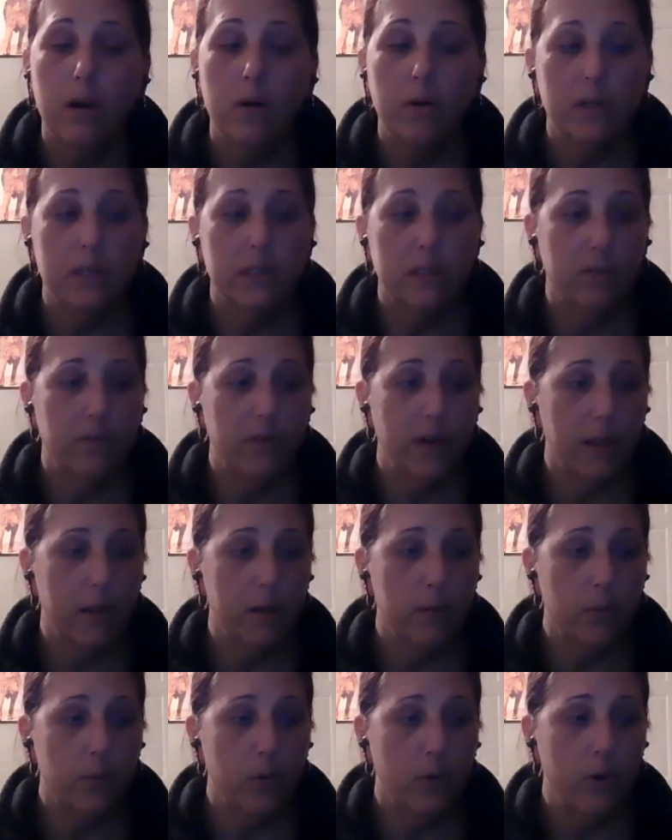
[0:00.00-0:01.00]
it's
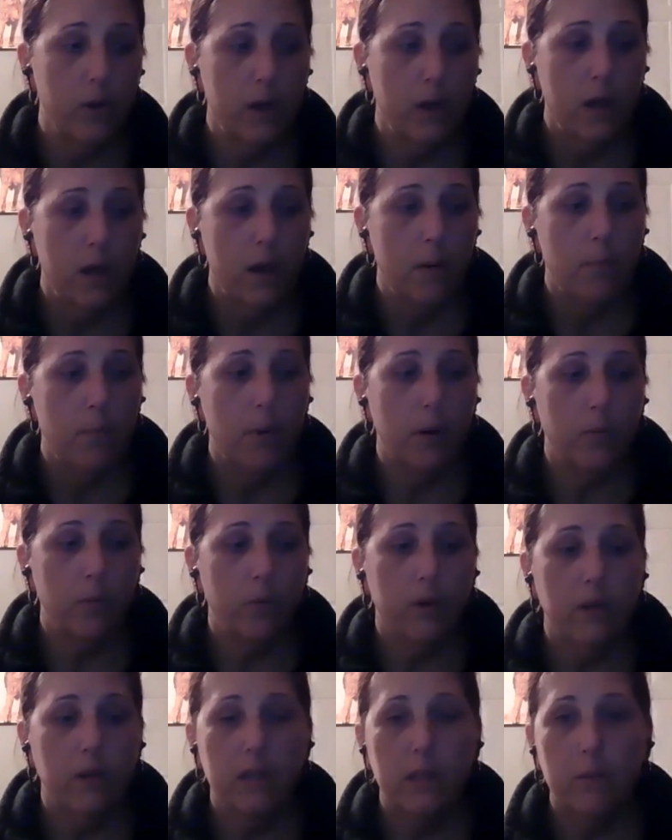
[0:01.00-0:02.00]
available. But
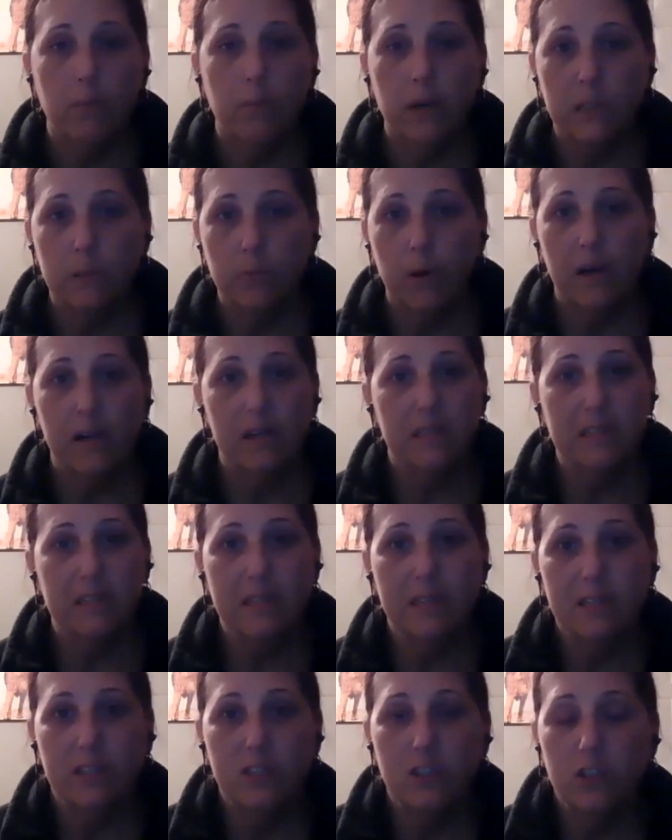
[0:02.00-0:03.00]
really, the best
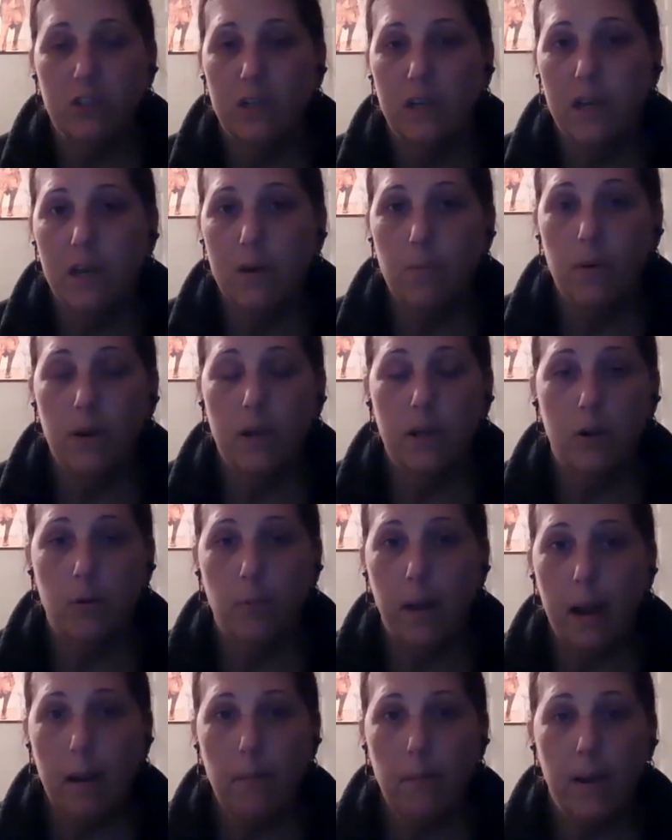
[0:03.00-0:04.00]
policy is just to keep it in your
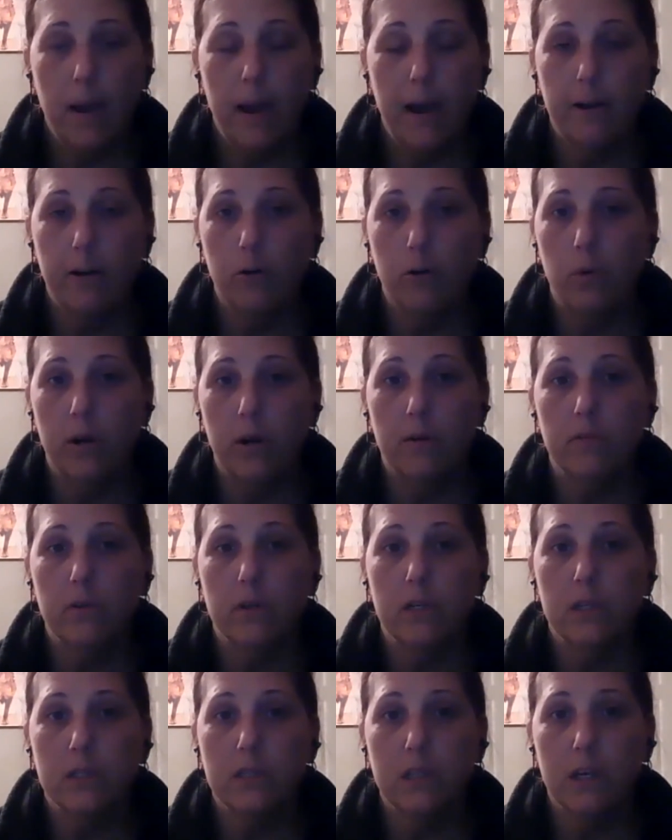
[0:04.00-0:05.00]
backpack or whatever
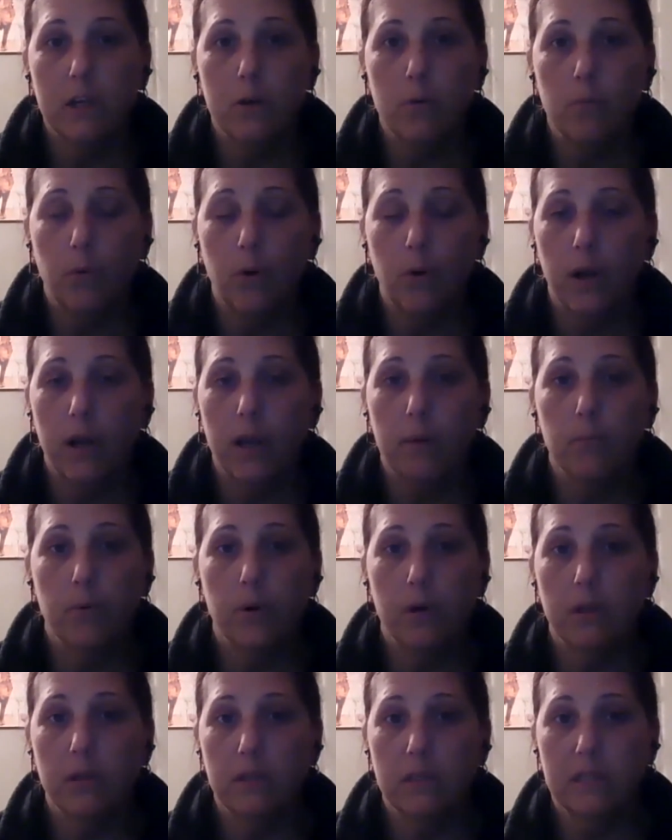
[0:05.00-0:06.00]
it is that you bring and
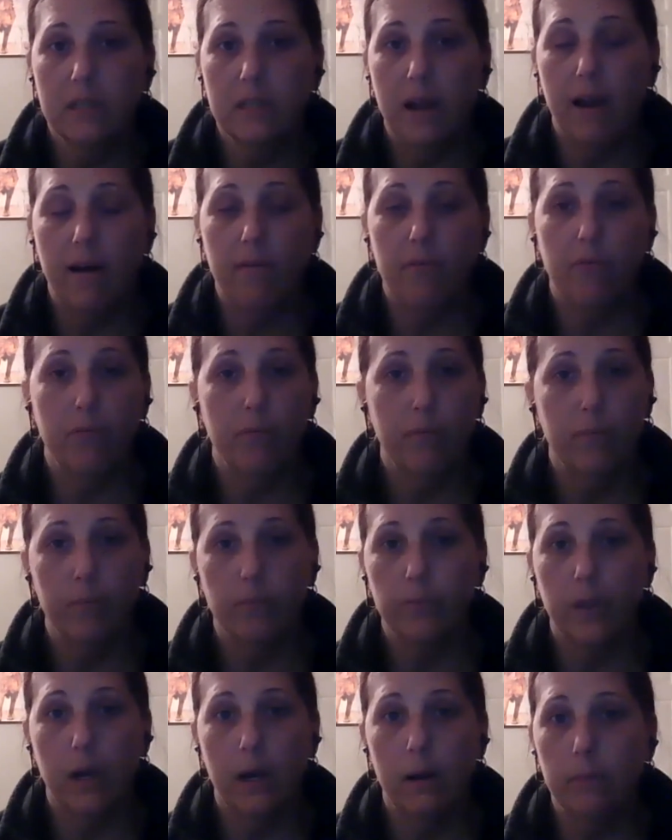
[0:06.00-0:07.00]
put in the staff
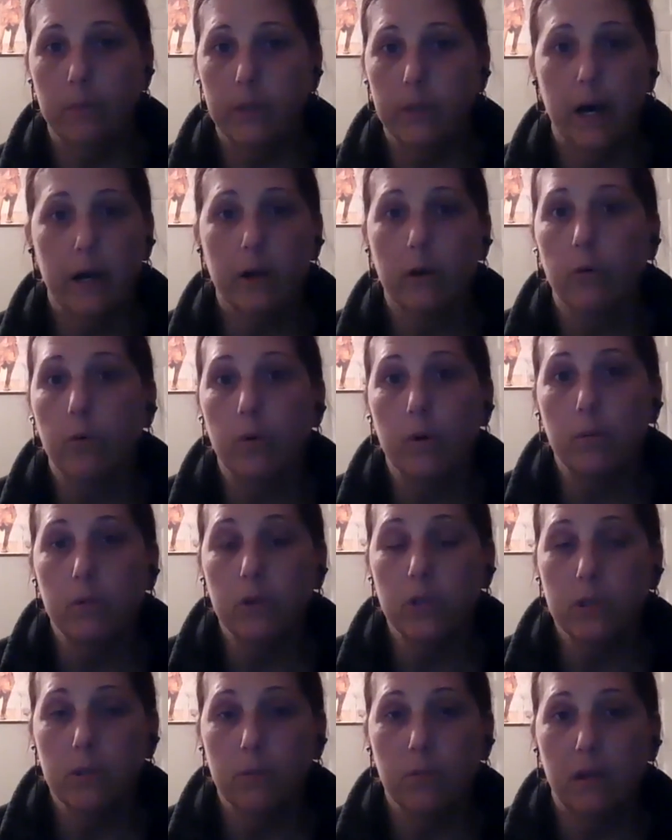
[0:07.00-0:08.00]
locker room
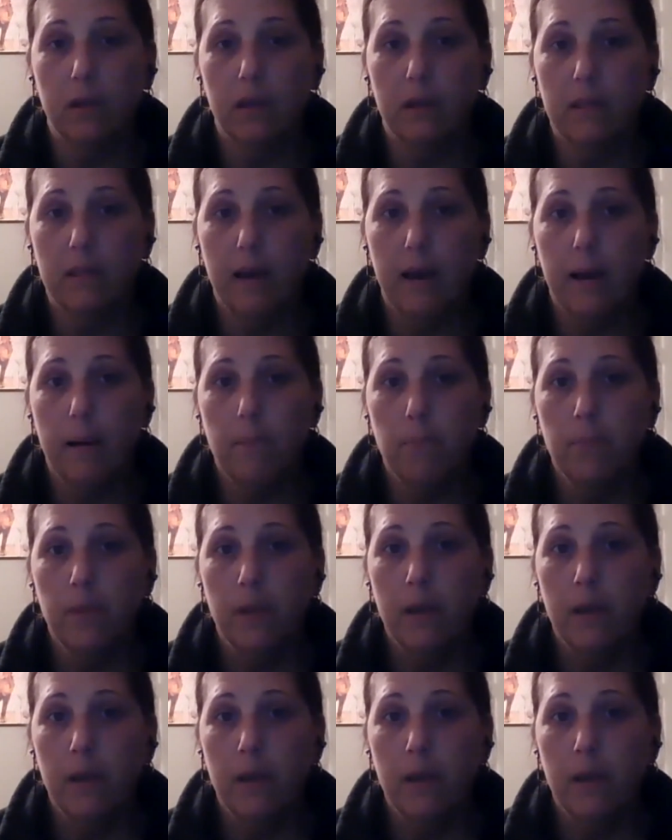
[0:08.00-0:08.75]
or something like that.